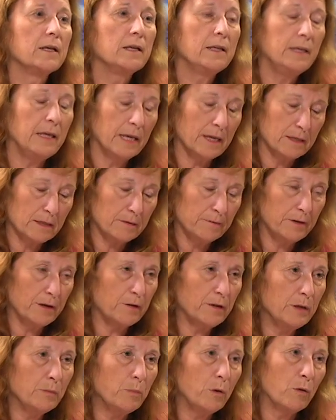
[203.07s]
Yes,
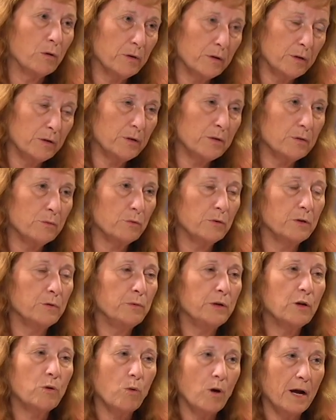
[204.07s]
very important. Would
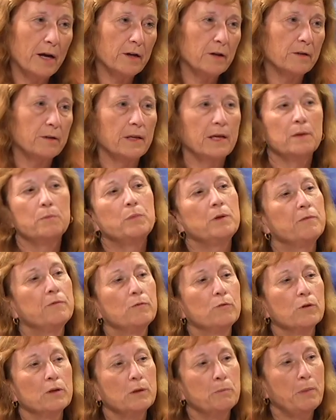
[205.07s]
require that
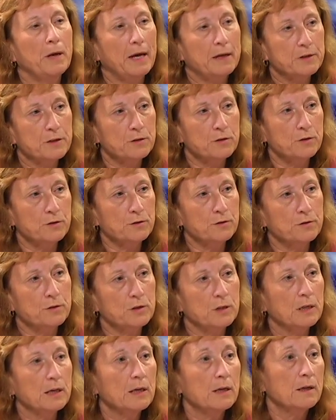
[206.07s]
before the
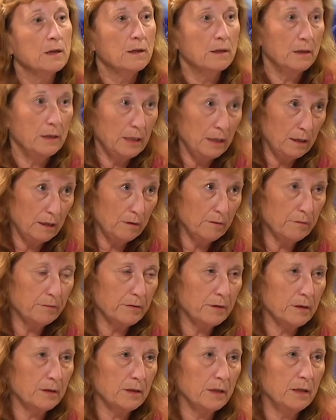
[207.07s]
passengers
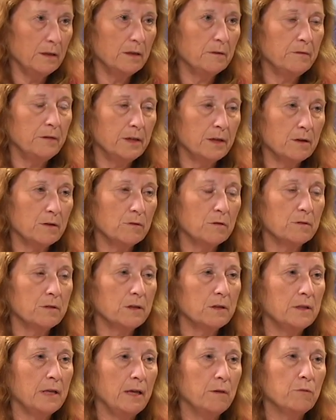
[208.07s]
leave uh, in the vehicle
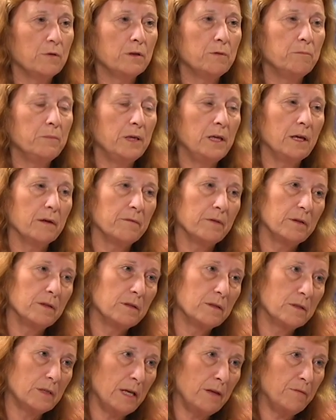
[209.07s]
that they would be
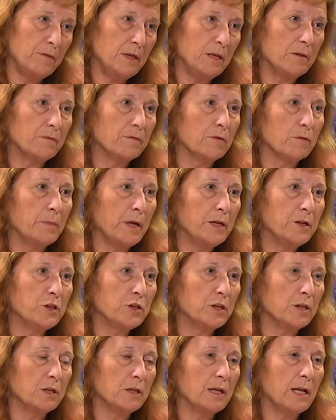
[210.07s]
given safety
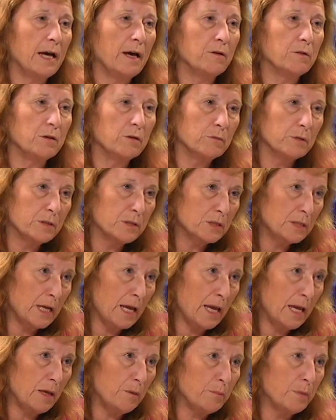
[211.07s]
information, how to
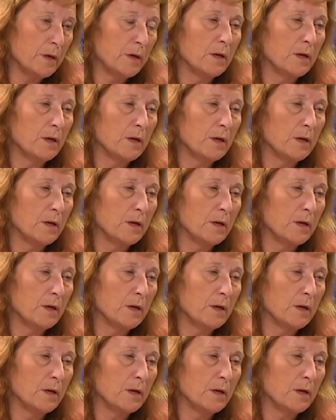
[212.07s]
escape,